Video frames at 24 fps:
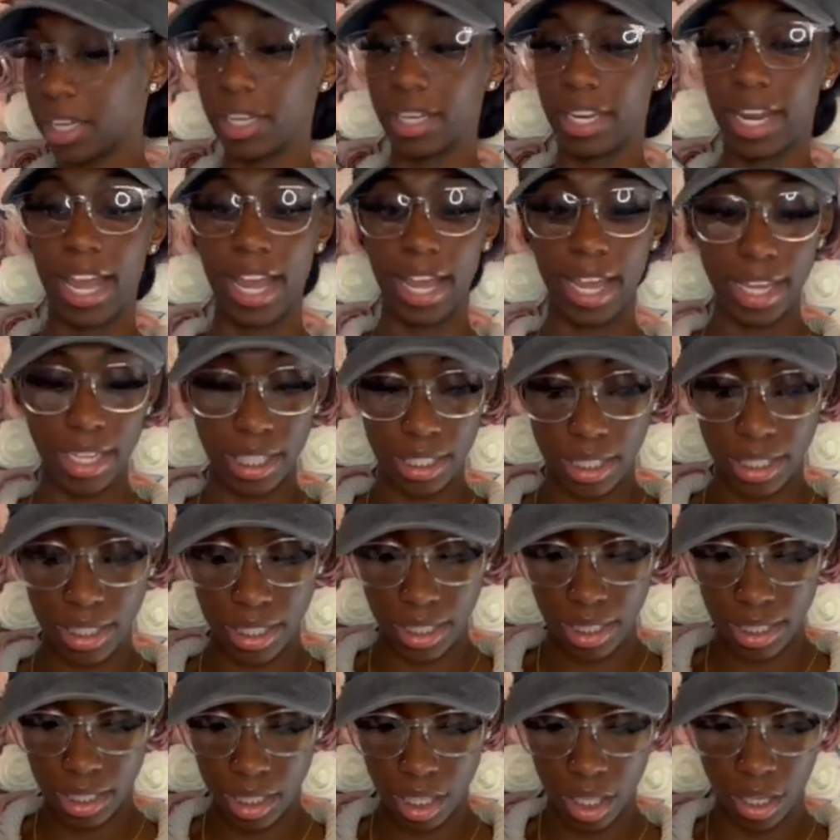next
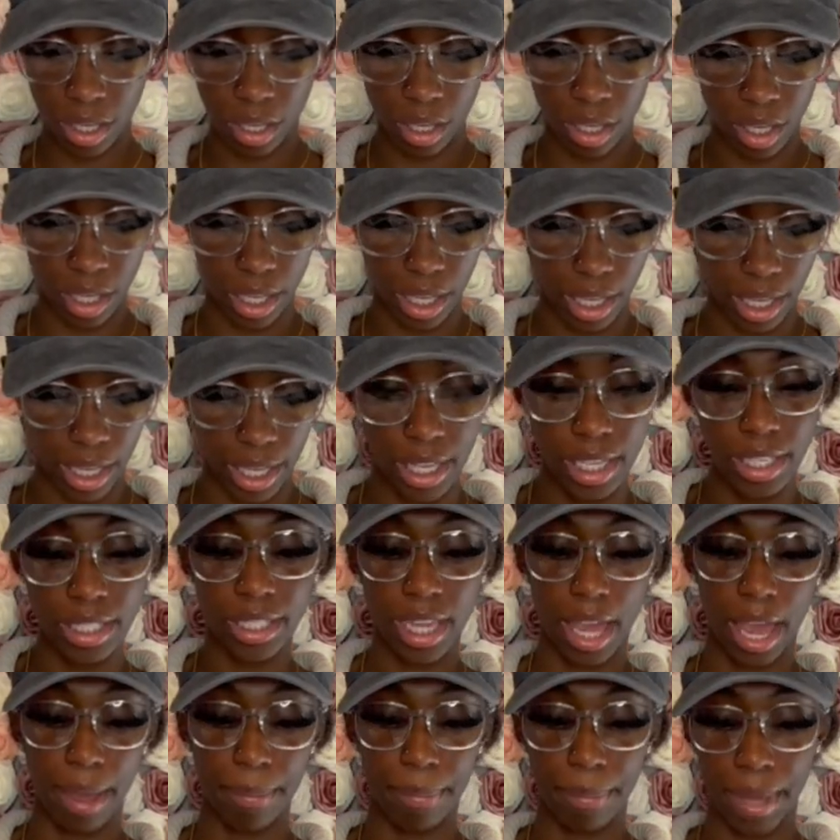is
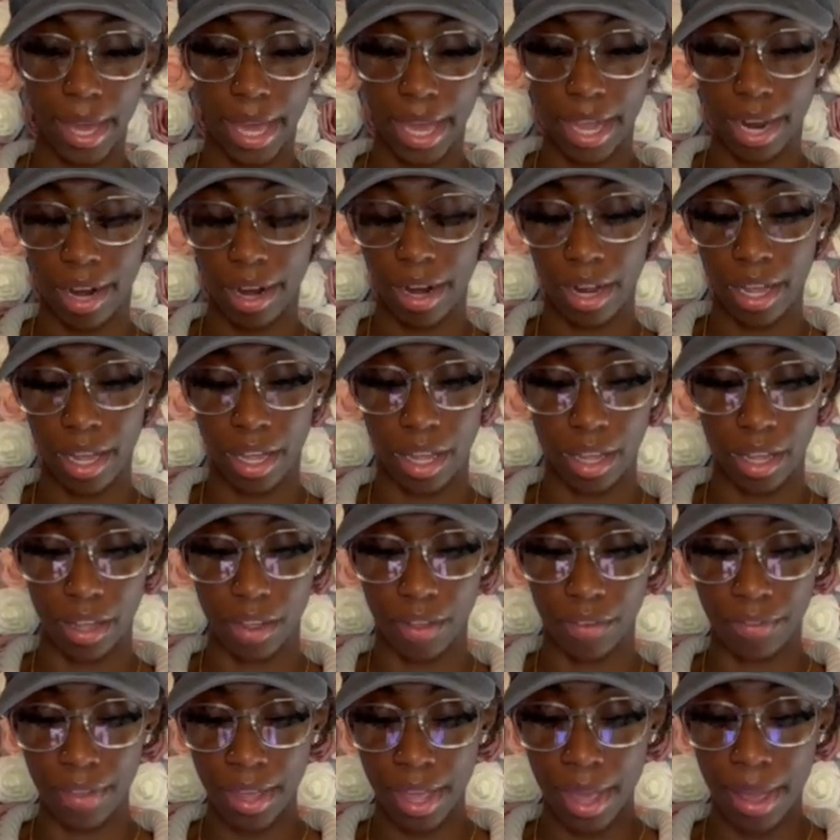a pair of
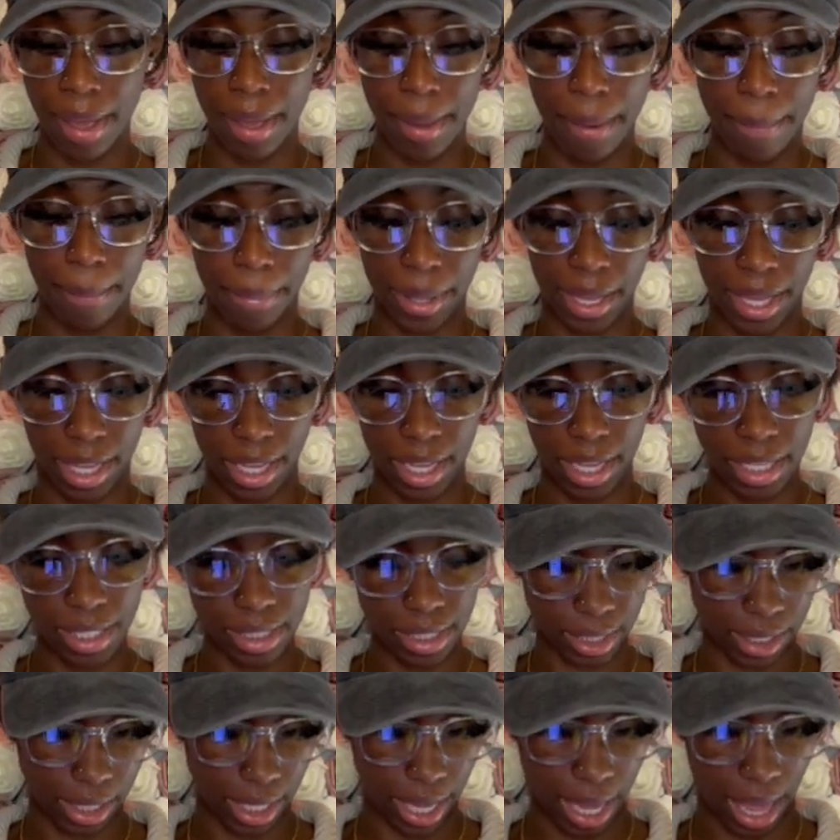pants
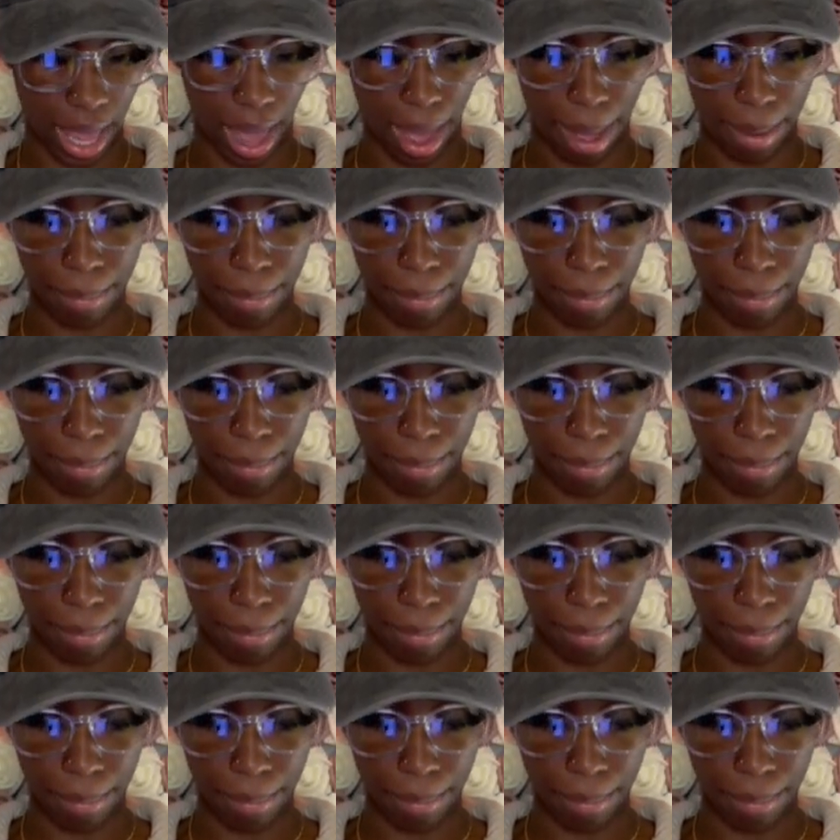that i